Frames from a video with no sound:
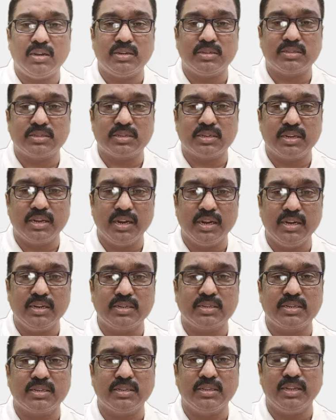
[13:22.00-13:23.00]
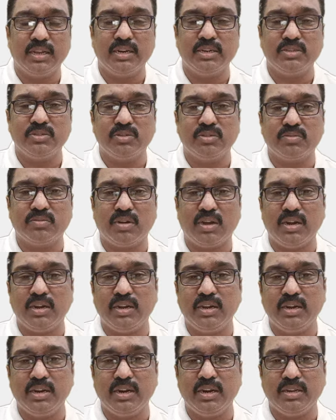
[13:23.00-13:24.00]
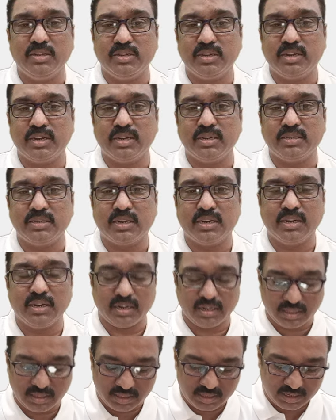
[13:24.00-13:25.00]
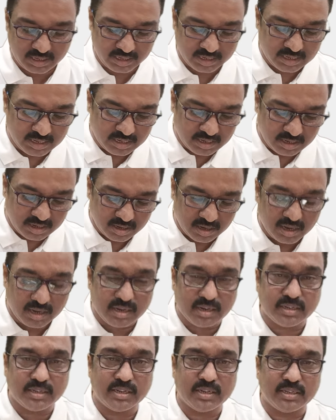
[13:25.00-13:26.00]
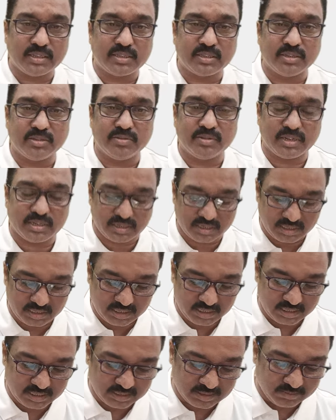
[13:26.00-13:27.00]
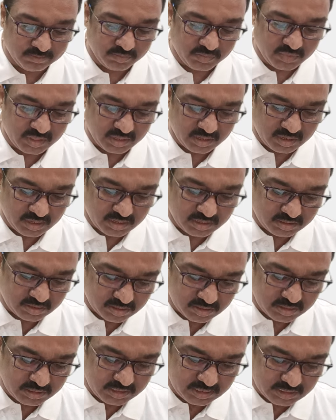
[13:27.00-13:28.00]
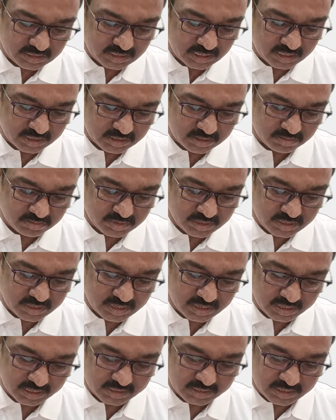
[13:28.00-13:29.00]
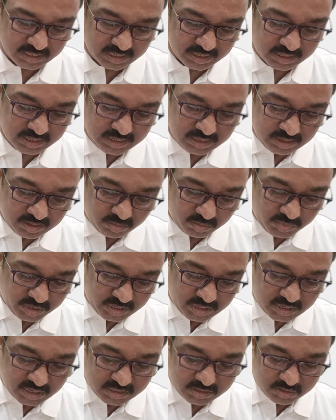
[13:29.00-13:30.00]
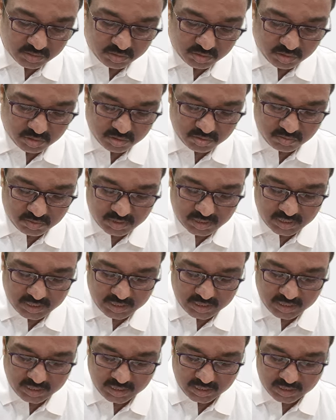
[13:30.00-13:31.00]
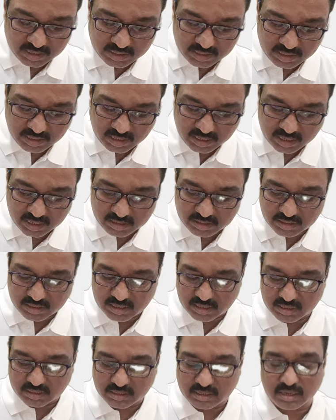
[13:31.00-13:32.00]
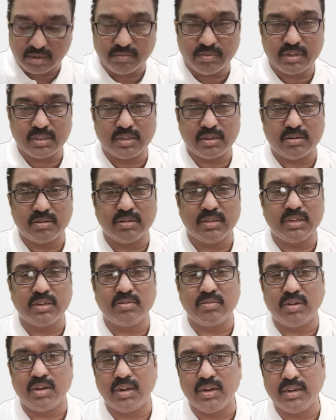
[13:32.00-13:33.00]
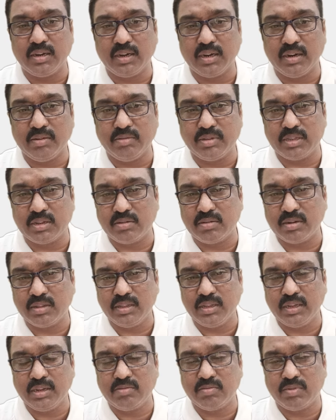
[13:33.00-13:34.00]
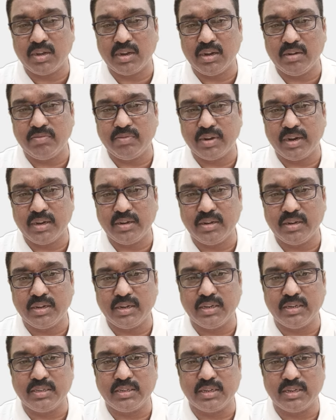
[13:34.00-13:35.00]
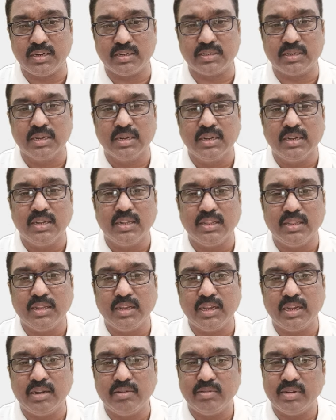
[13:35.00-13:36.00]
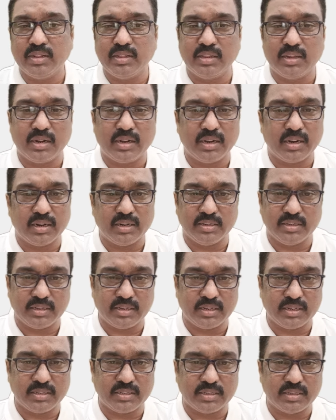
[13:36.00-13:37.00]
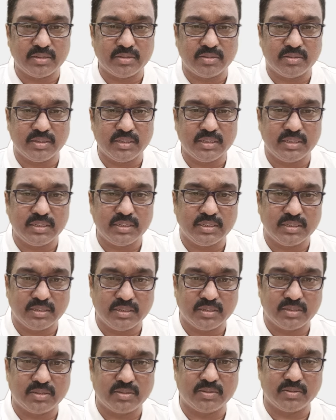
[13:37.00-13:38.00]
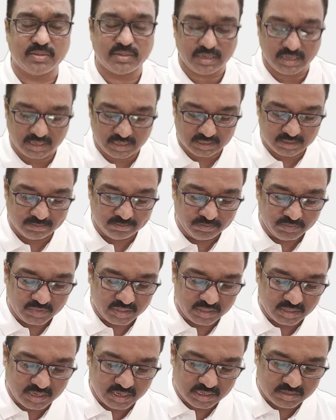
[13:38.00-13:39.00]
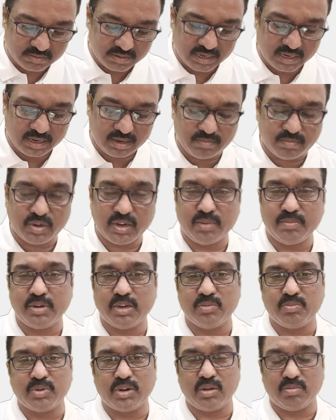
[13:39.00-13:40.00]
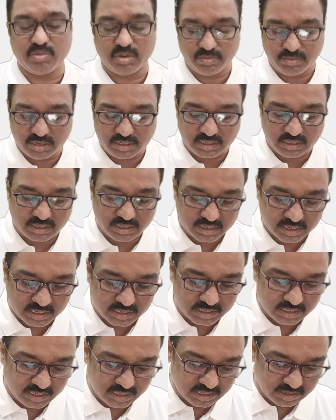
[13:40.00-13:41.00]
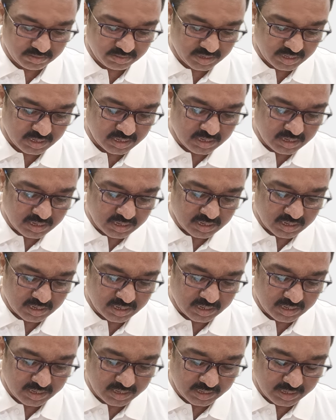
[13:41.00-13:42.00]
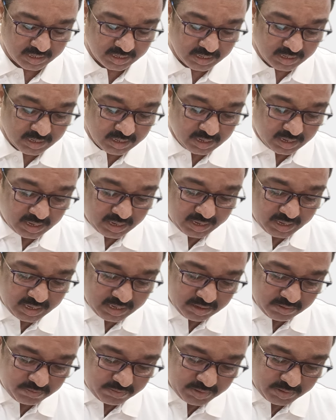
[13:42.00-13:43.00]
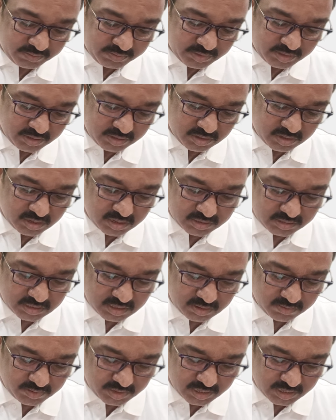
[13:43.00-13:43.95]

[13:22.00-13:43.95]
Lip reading: skills, there is no quality education in the colleges, universities. So this is also one reason, because no quality in the education. Without the quality, without the qualified teachers, they given that education to the student. That's why unemployment problem is increased in our country. And fifth cause of